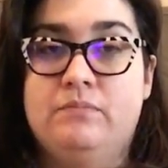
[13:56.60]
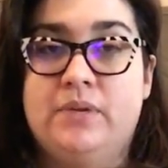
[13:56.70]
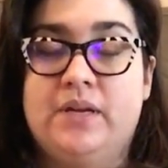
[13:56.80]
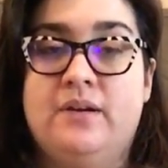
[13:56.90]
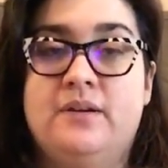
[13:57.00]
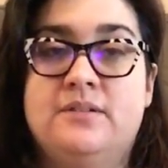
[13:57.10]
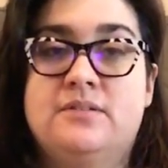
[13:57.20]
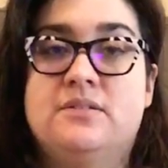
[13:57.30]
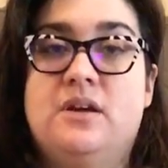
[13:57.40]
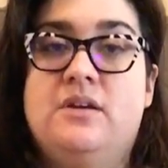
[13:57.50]

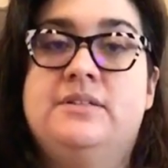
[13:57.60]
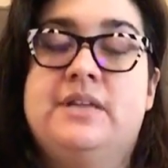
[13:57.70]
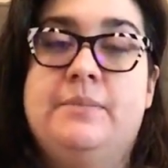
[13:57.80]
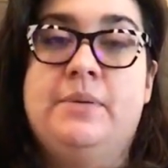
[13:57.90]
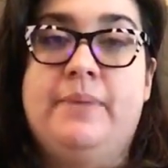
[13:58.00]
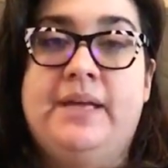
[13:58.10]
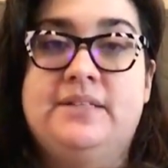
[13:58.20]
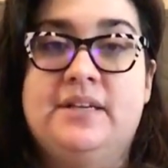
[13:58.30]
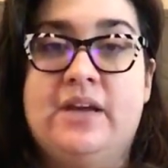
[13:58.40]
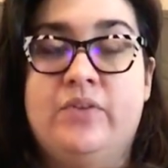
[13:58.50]
because on diamond
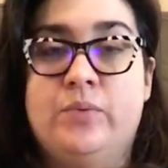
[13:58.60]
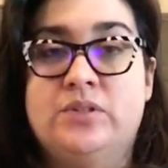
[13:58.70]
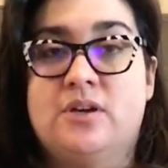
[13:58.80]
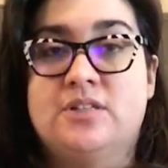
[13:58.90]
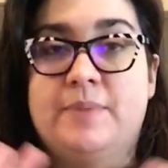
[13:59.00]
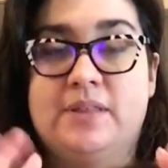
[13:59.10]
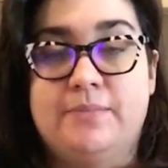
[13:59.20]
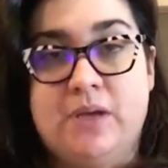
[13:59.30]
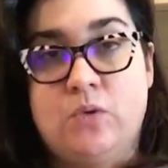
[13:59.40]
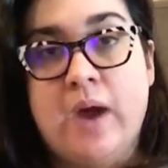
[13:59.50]
painting, everyone talks about the
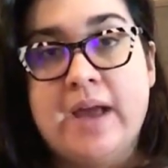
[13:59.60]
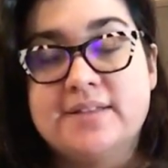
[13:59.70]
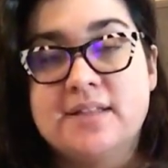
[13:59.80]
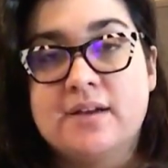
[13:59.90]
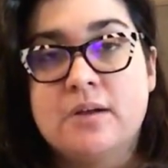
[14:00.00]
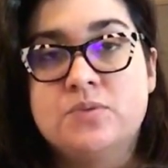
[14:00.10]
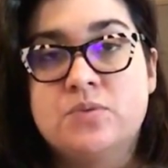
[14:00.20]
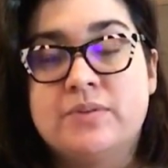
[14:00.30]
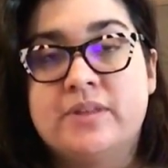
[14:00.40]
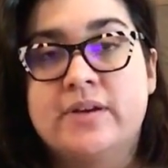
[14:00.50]
pink wax that comes
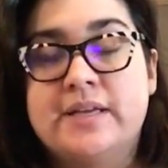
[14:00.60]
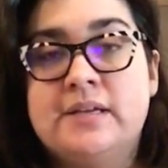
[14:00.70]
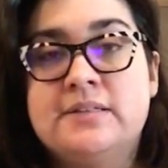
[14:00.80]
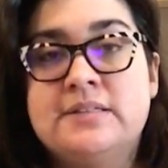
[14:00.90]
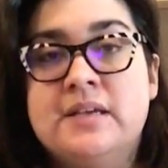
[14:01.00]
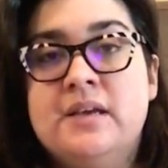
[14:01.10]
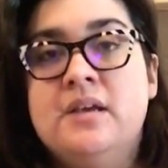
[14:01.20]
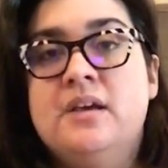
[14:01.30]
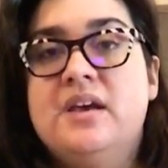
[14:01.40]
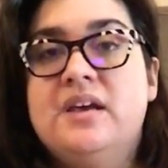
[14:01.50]
with their kits.
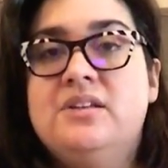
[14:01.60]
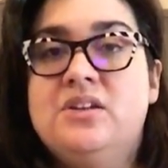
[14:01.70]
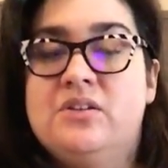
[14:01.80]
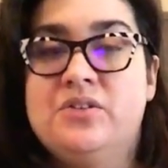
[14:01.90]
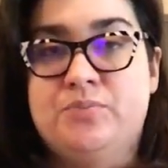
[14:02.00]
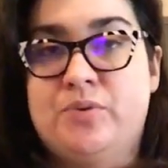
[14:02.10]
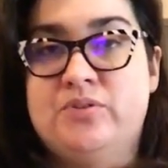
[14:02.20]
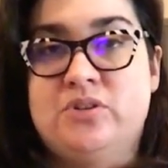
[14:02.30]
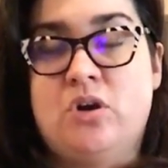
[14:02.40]
And, there's pros and